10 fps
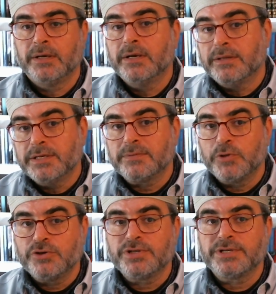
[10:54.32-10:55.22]
This
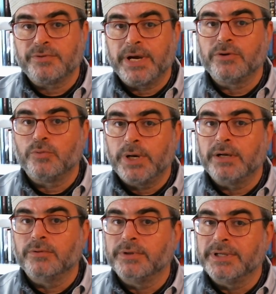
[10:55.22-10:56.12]
merges rather
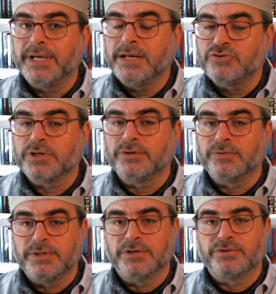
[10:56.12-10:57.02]
well with the ancient
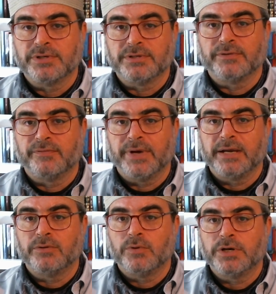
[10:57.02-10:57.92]
traditions of
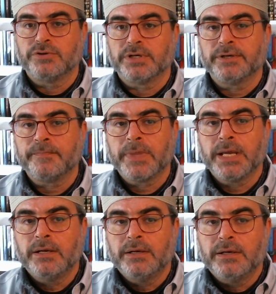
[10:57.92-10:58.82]
hand washing,
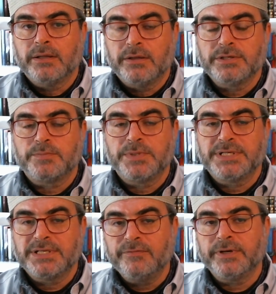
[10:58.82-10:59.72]
though
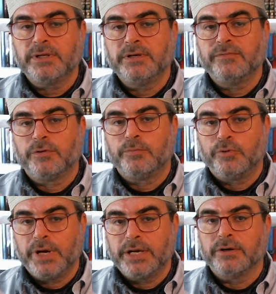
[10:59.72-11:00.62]
specifically for
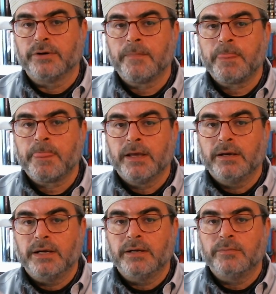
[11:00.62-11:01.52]
prayer,
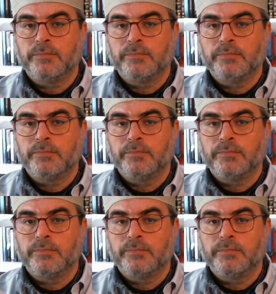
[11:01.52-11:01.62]
I am